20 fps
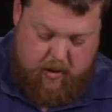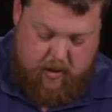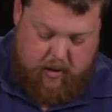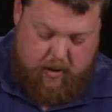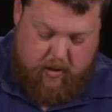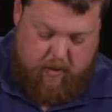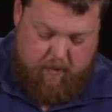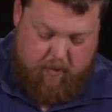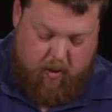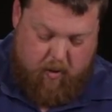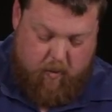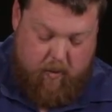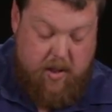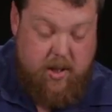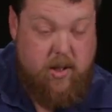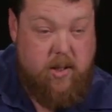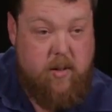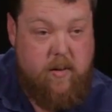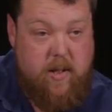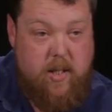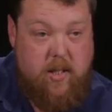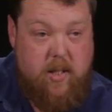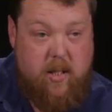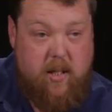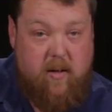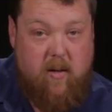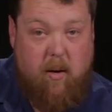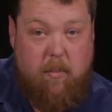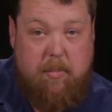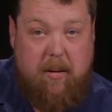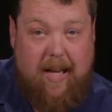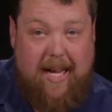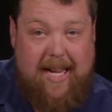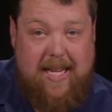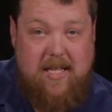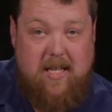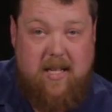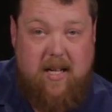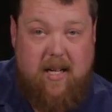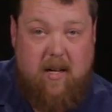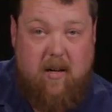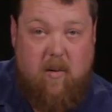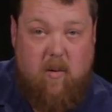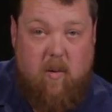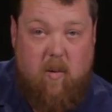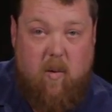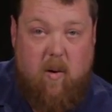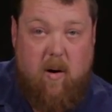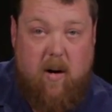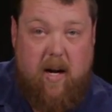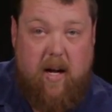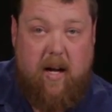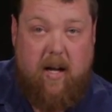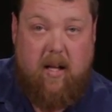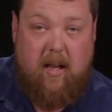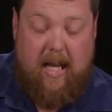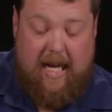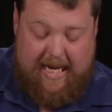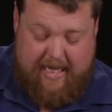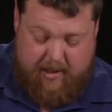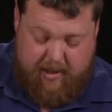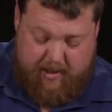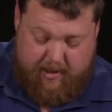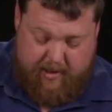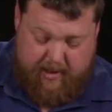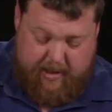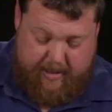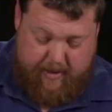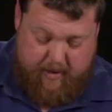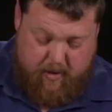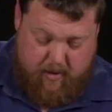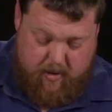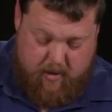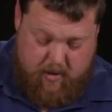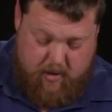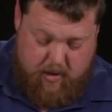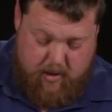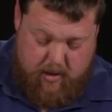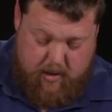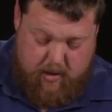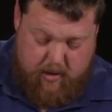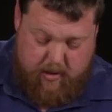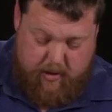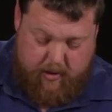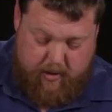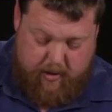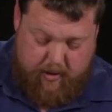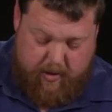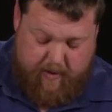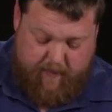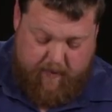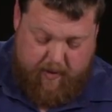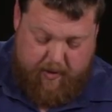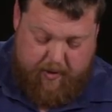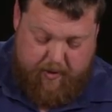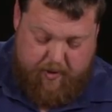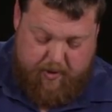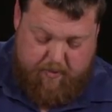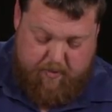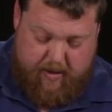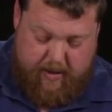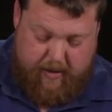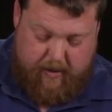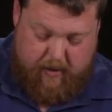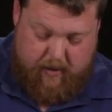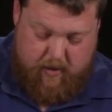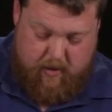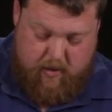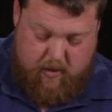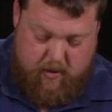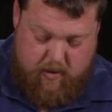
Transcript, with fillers: Um, always do this in either a plastic or a glass container. Never use metal.